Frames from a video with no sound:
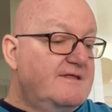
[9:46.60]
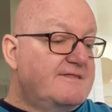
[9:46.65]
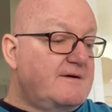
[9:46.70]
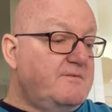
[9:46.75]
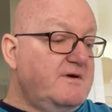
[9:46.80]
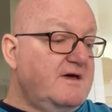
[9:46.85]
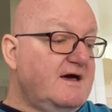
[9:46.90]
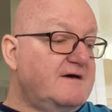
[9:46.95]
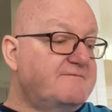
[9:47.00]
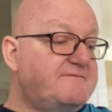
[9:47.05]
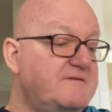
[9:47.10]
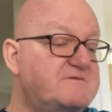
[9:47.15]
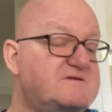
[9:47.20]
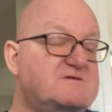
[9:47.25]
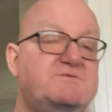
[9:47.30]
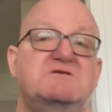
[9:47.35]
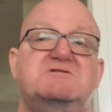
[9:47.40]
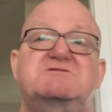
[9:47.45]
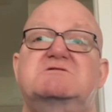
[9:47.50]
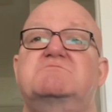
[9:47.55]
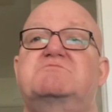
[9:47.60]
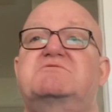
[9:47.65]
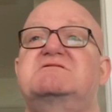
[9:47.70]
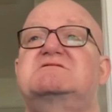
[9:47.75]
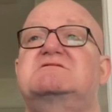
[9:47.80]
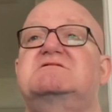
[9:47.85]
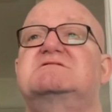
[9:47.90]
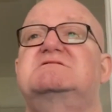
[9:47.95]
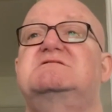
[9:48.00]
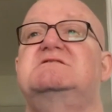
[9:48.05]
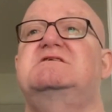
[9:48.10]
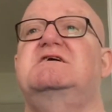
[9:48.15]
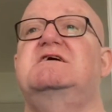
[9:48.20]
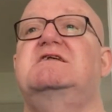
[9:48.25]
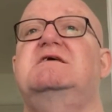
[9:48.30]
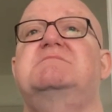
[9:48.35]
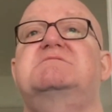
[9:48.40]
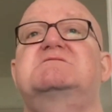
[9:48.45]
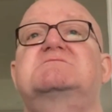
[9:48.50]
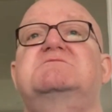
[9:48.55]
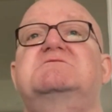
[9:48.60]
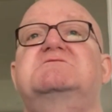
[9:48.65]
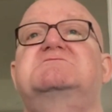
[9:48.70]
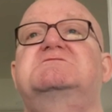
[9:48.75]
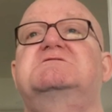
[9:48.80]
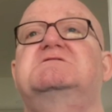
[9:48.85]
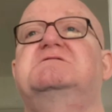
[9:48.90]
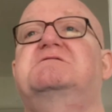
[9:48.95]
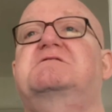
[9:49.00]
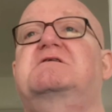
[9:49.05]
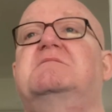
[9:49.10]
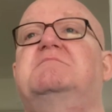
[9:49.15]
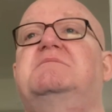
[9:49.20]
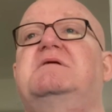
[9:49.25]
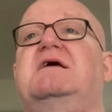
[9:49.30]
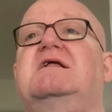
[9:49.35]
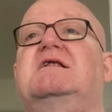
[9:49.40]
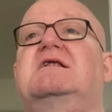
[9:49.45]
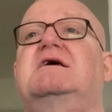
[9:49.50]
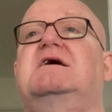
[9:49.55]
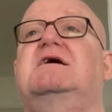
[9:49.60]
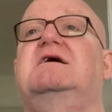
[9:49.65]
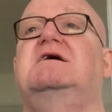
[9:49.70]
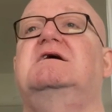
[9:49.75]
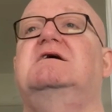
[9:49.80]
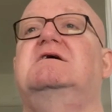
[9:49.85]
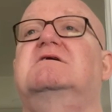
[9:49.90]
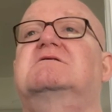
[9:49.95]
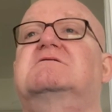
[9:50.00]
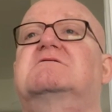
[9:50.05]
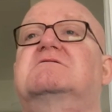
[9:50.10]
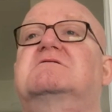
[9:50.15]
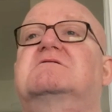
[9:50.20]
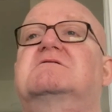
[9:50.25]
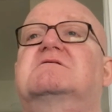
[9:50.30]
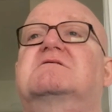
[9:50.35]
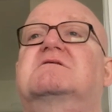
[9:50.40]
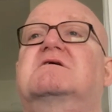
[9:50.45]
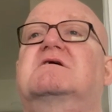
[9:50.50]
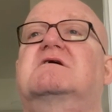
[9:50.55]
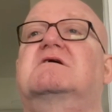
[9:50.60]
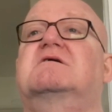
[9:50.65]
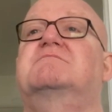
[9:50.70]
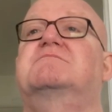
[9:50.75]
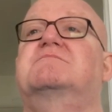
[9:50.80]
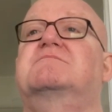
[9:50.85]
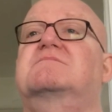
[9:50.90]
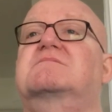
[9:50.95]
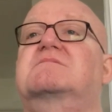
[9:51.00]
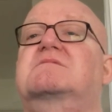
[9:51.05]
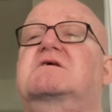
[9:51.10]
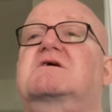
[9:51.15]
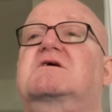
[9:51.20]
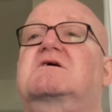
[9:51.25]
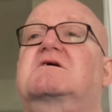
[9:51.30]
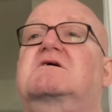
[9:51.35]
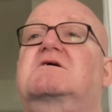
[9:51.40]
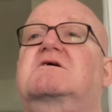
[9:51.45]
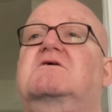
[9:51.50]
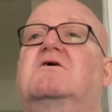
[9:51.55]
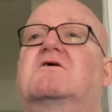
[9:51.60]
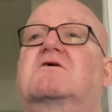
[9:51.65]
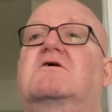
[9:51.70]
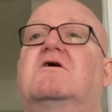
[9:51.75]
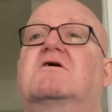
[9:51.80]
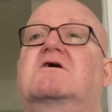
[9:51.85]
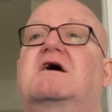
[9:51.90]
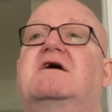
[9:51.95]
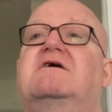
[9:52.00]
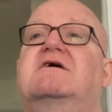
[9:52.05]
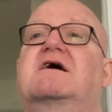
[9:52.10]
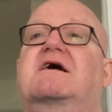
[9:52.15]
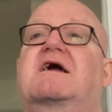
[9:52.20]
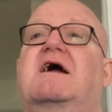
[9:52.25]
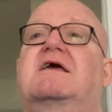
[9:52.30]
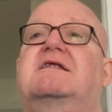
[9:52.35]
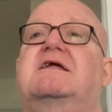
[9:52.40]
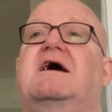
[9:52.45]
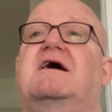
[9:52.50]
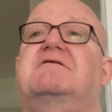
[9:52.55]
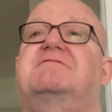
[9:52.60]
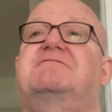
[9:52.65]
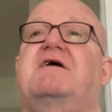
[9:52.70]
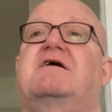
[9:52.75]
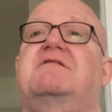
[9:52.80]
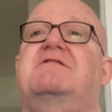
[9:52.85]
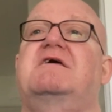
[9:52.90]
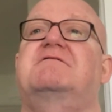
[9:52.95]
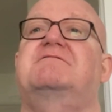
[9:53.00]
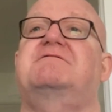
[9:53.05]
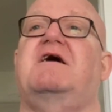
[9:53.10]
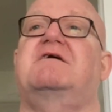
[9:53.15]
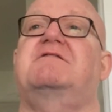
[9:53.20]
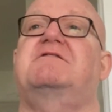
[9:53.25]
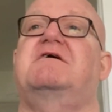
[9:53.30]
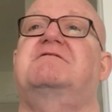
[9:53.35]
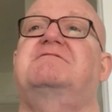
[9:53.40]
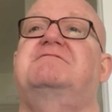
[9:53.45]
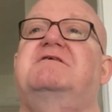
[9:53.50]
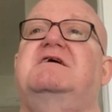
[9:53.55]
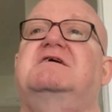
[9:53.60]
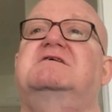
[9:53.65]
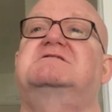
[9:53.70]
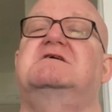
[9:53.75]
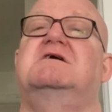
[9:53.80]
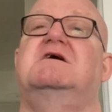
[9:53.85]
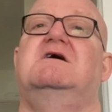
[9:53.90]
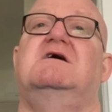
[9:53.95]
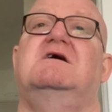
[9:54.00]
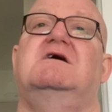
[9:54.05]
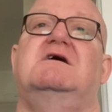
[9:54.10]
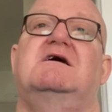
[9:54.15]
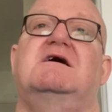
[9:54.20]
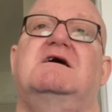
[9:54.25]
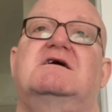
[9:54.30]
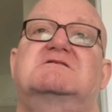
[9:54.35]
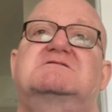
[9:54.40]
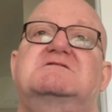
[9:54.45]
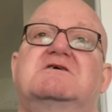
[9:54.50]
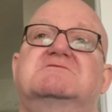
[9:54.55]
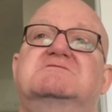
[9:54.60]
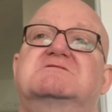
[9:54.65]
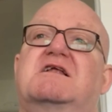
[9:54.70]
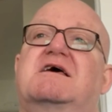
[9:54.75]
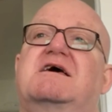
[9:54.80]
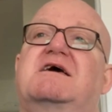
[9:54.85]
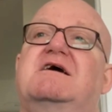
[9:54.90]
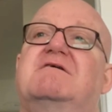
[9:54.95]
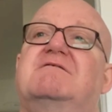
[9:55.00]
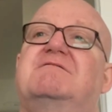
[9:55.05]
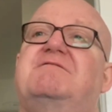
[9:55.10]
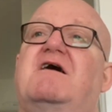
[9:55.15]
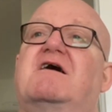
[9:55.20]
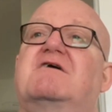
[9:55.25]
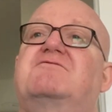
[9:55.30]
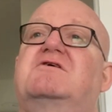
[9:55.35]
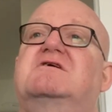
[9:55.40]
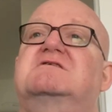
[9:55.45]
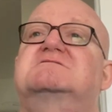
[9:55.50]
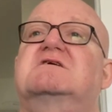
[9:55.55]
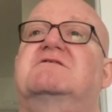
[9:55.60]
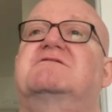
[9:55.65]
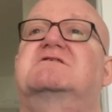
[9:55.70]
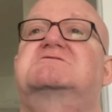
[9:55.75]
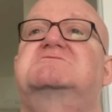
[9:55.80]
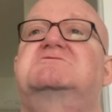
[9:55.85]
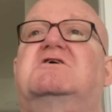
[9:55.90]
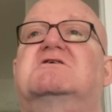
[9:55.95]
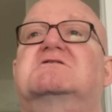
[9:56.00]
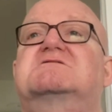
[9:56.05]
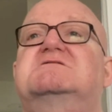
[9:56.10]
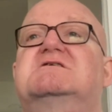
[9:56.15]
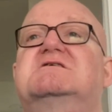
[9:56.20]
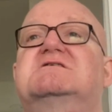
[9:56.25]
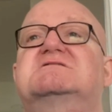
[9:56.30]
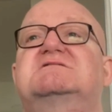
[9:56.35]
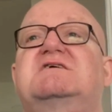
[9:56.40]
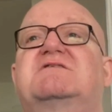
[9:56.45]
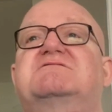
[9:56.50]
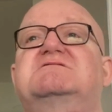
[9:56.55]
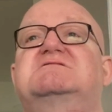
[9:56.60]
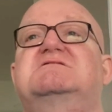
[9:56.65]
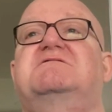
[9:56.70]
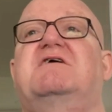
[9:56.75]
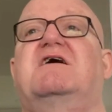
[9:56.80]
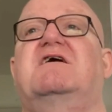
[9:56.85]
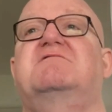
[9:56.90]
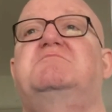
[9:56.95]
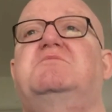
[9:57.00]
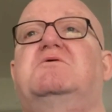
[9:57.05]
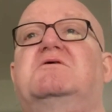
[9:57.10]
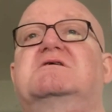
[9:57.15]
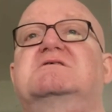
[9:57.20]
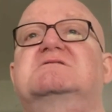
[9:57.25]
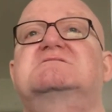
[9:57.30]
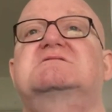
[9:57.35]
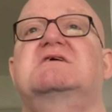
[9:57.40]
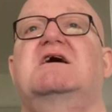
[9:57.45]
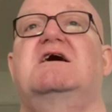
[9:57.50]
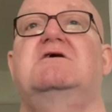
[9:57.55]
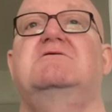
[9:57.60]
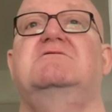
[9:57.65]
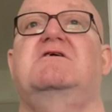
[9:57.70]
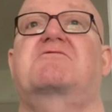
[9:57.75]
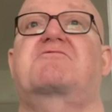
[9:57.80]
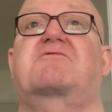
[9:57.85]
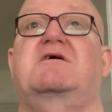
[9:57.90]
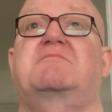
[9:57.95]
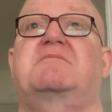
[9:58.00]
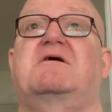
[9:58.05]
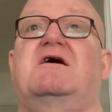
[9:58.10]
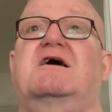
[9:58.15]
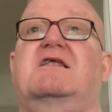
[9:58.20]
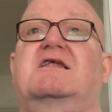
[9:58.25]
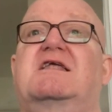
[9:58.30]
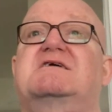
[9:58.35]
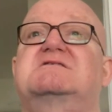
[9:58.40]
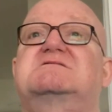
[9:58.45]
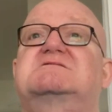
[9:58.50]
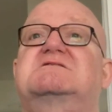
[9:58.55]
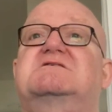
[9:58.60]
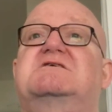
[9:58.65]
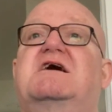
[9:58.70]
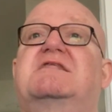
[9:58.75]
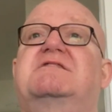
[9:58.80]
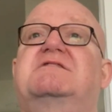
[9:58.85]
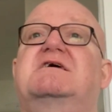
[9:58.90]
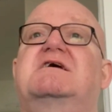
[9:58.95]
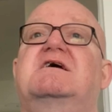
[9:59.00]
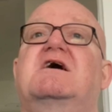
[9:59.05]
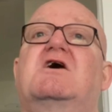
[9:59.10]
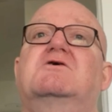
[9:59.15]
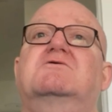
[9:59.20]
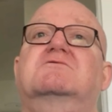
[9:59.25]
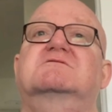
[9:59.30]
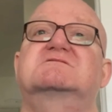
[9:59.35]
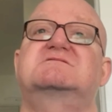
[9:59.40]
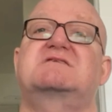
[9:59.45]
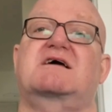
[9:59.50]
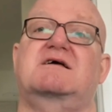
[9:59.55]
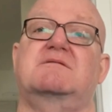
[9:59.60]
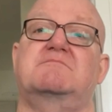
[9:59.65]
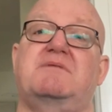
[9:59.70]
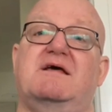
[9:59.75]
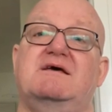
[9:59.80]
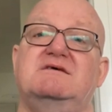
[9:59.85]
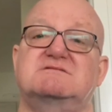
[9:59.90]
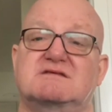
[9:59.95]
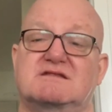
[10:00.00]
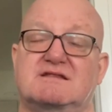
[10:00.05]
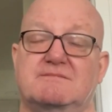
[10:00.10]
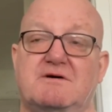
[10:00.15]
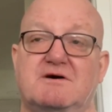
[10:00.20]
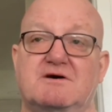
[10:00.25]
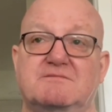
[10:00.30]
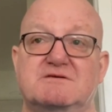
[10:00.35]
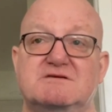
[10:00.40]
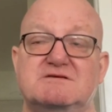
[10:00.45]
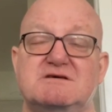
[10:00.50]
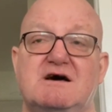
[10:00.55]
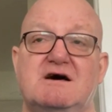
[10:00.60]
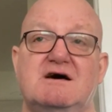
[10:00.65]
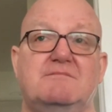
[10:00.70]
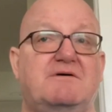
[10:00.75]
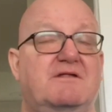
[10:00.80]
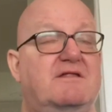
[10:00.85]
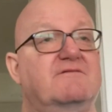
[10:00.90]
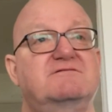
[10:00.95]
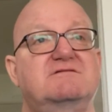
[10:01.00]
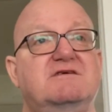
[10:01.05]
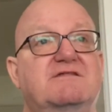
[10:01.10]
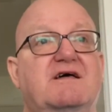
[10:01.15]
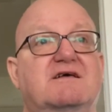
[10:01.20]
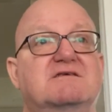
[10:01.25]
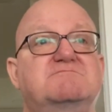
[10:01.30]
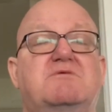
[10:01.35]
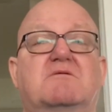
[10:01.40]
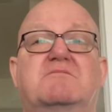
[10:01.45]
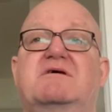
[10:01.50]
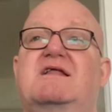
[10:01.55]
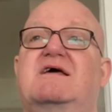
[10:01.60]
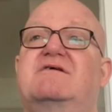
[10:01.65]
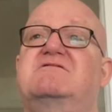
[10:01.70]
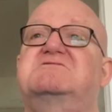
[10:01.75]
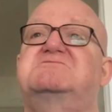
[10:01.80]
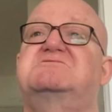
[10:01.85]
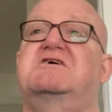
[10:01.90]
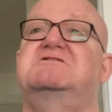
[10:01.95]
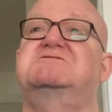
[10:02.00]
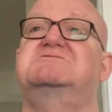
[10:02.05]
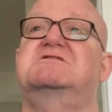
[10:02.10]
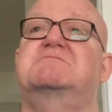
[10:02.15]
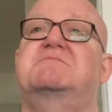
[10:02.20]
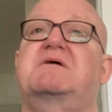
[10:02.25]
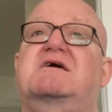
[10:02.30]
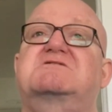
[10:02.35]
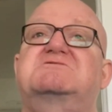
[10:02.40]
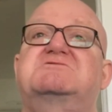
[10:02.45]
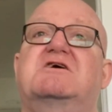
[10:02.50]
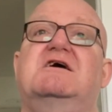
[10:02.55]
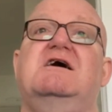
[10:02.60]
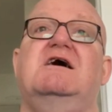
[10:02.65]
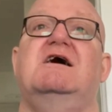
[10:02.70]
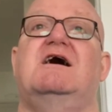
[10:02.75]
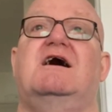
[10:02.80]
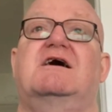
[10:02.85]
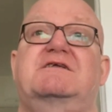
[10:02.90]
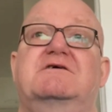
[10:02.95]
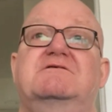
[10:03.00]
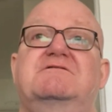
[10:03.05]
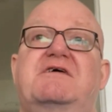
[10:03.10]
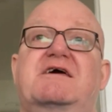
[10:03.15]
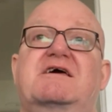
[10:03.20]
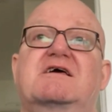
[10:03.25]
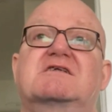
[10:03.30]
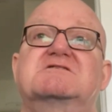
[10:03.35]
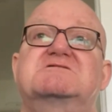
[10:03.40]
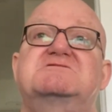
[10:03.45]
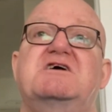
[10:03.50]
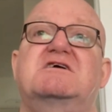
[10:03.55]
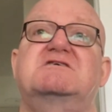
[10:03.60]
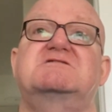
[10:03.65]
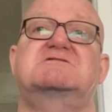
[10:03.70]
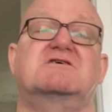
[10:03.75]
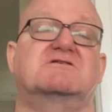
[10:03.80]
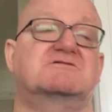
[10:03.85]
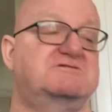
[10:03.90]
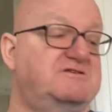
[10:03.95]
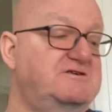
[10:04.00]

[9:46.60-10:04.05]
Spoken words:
Then we have Ipswich and Bristol City, and Ipswich have completely got going again now, found their feet. totally. 5 wins on the trot, 75 points, only 3 behind Leicester, and they own second place at the moment. But obviously that's probably an ever-changing picture. I don't think it'll change on